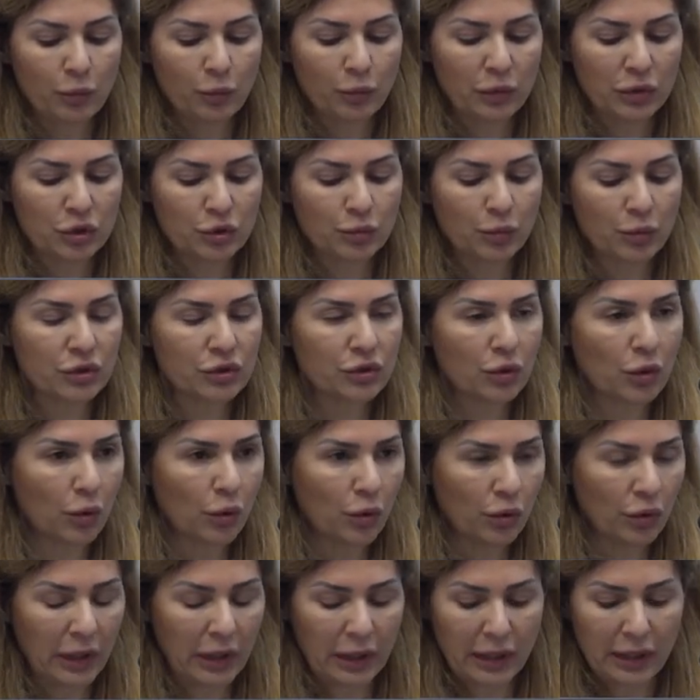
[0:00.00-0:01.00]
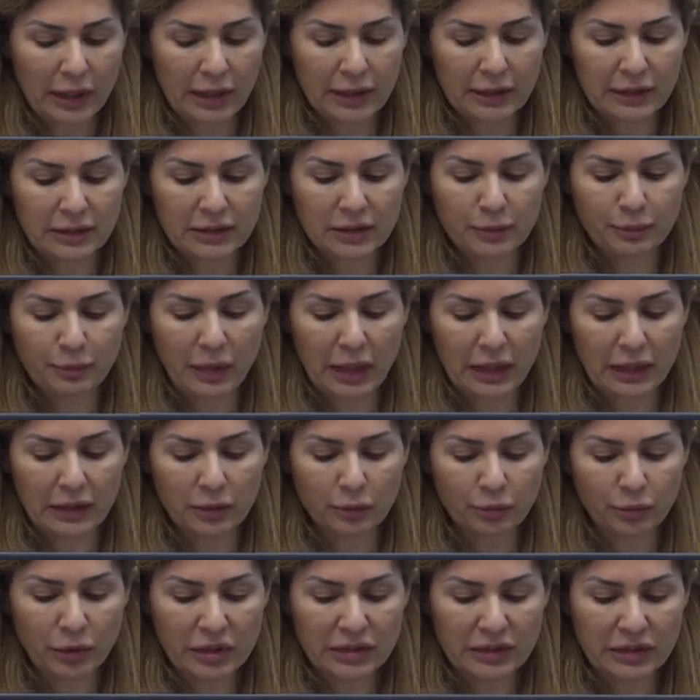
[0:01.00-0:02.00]
which was organized by
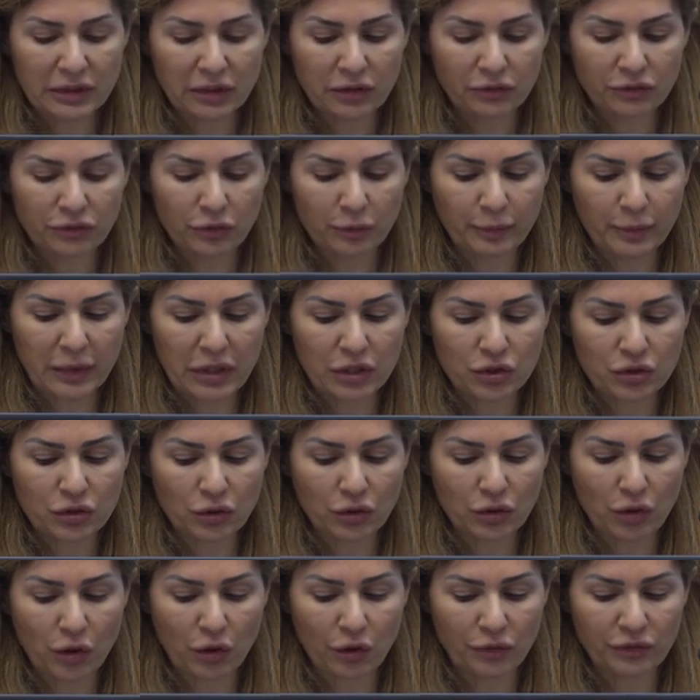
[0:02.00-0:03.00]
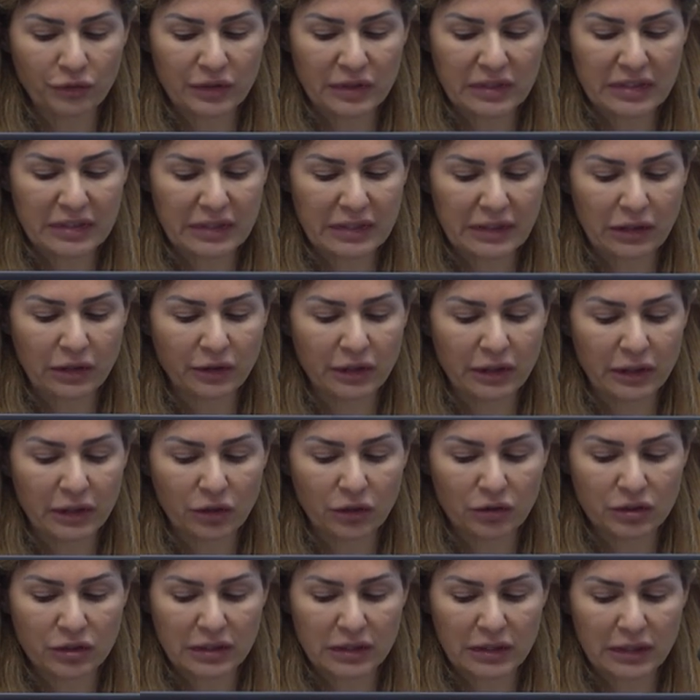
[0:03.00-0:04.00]
the Press Information Office here in
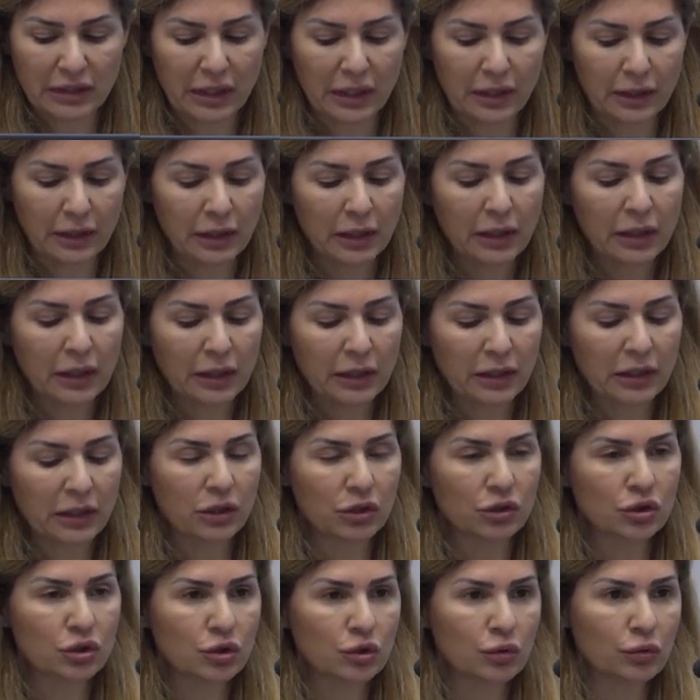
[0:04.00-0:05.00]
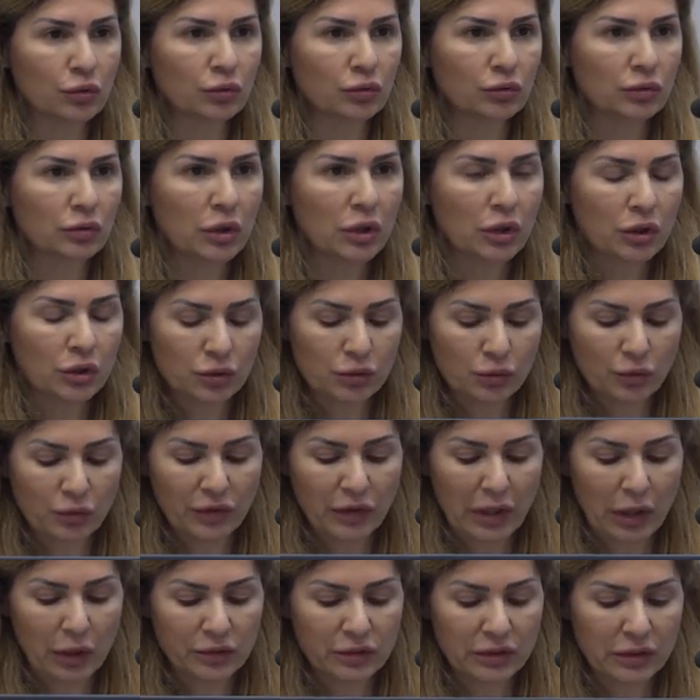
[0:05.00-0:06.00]
Nicosia in June
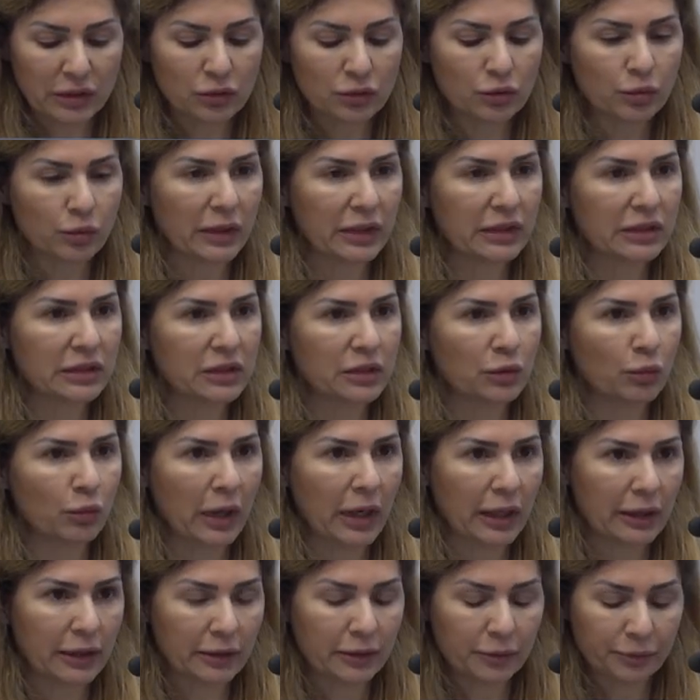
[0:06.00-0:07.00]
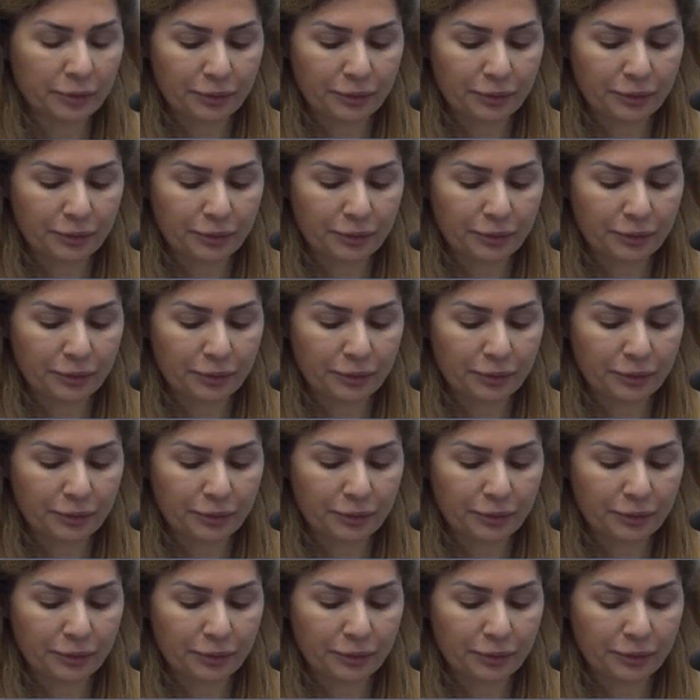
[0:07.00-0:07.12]
2021.